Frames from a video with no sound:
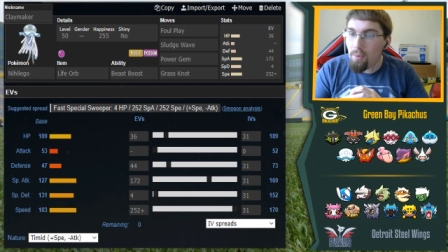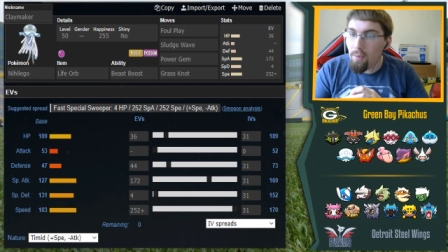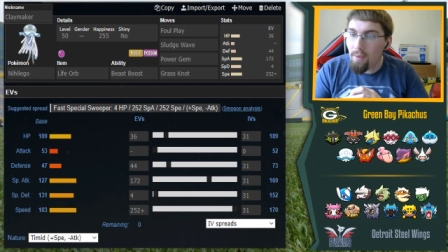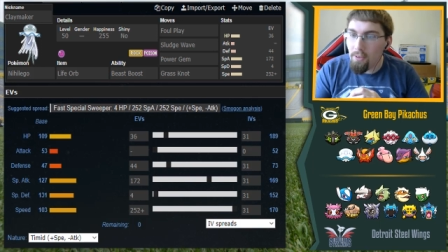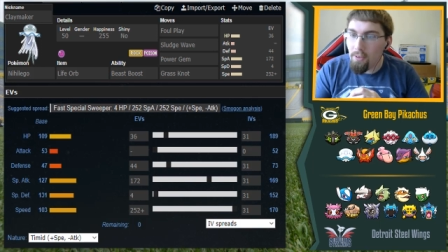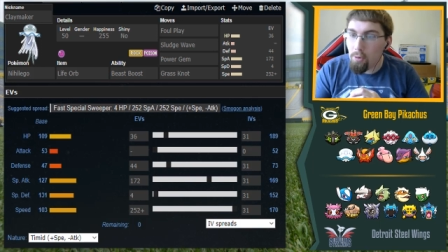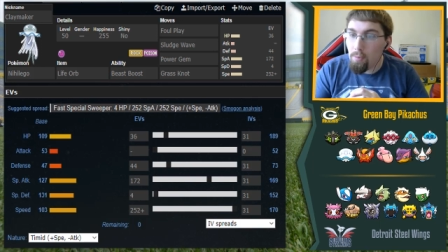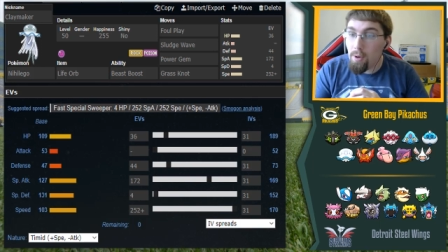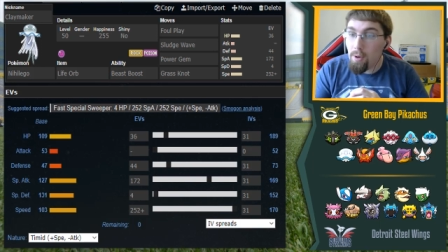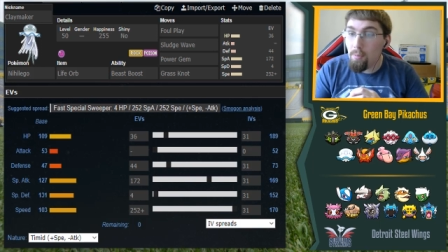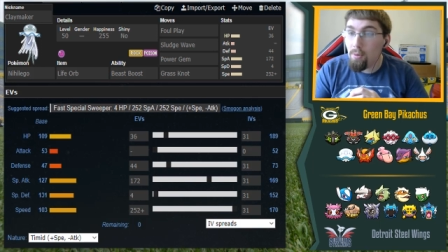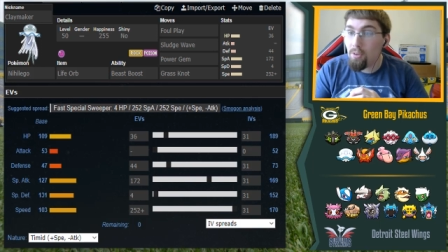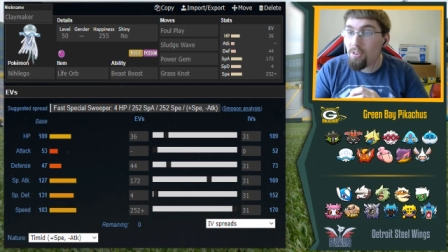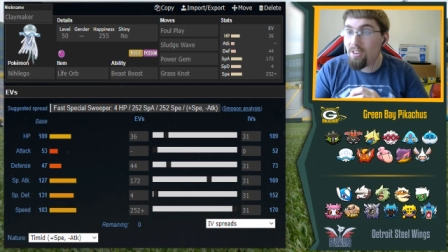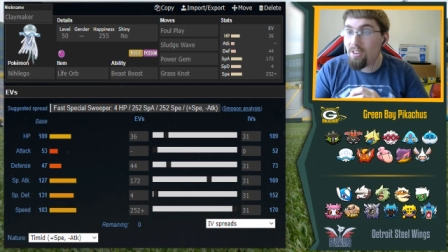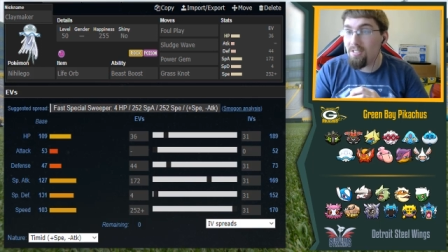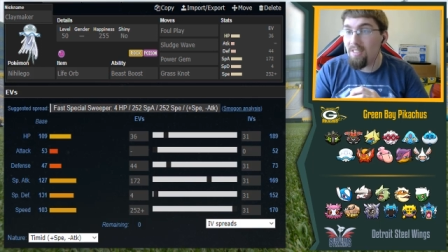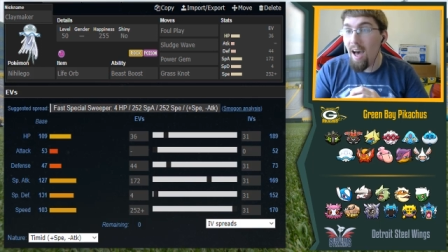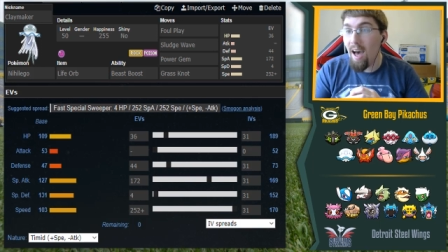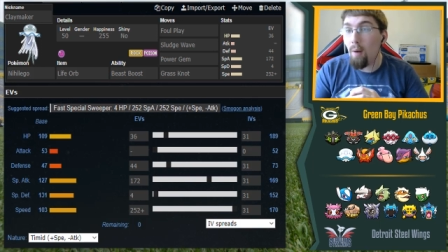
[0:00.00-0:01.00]
We want the speed
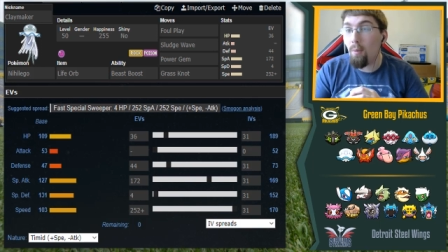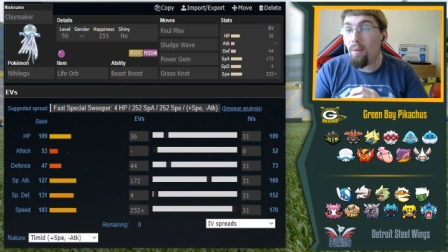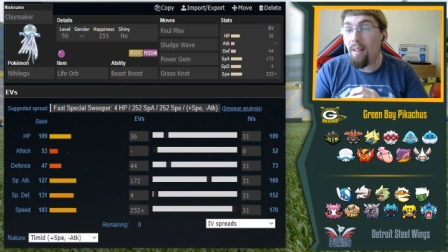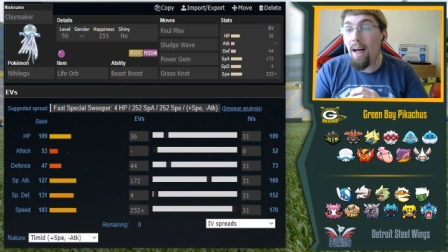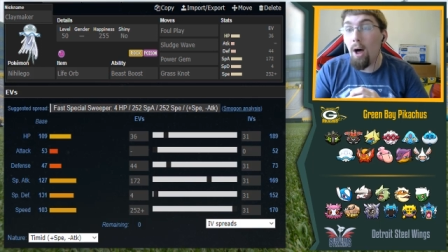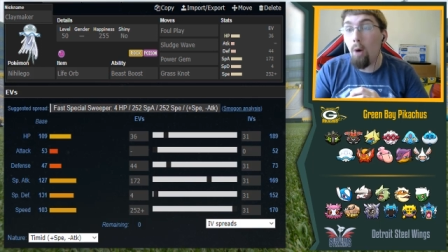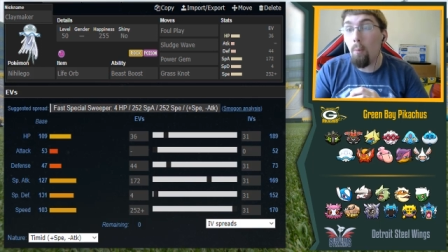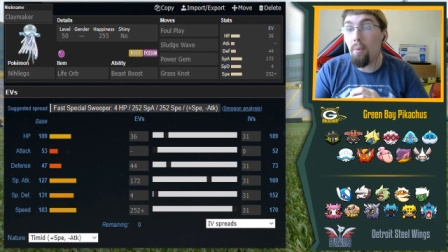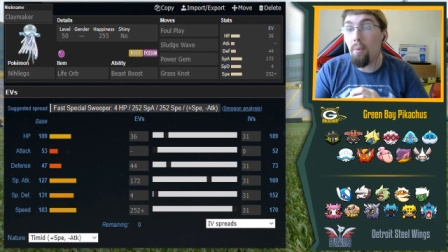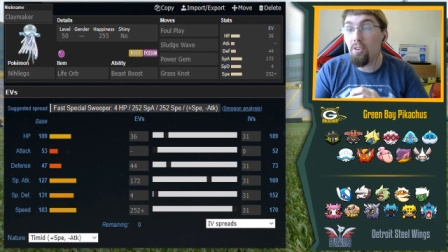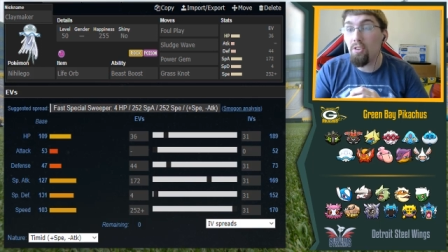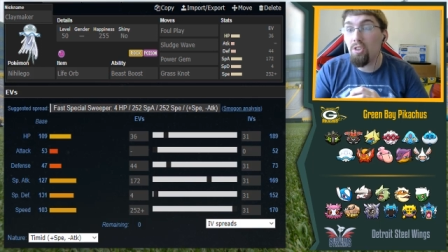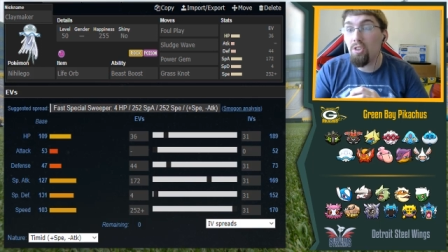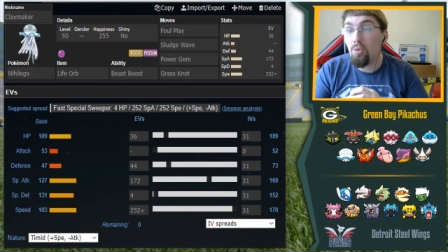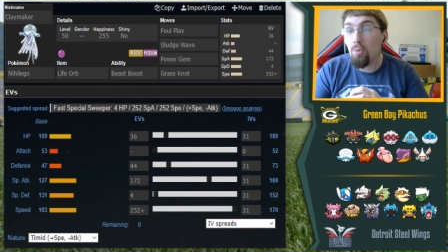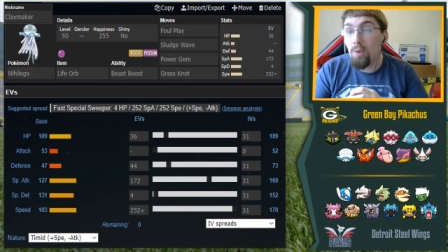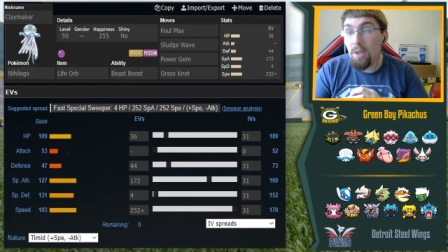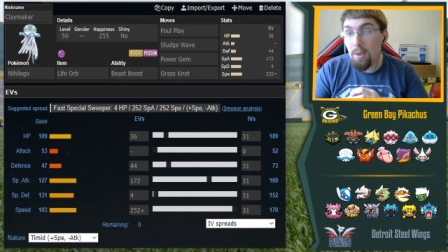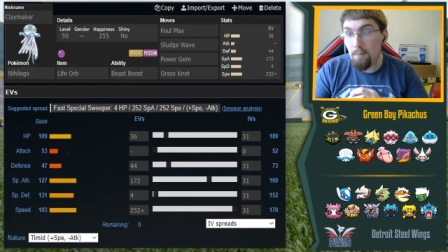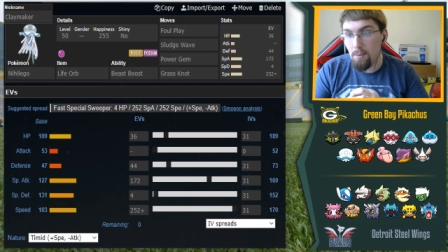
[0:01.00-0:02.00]
boost because that will help us
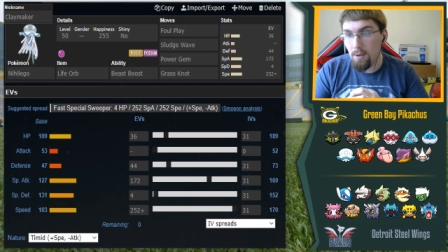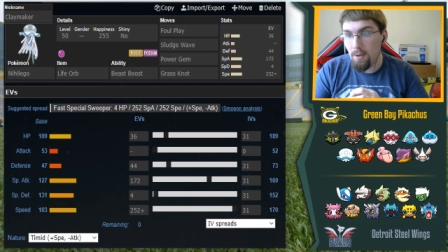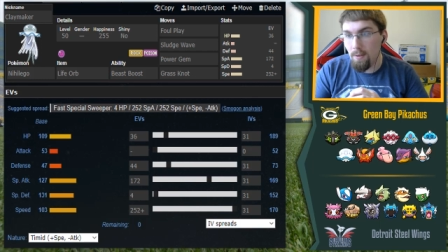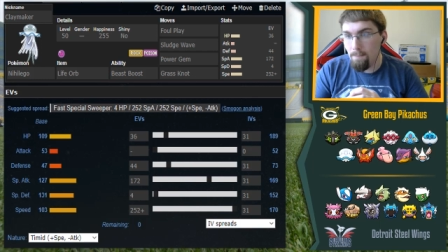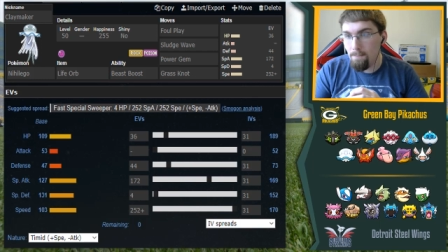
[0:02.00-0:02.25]
sweep.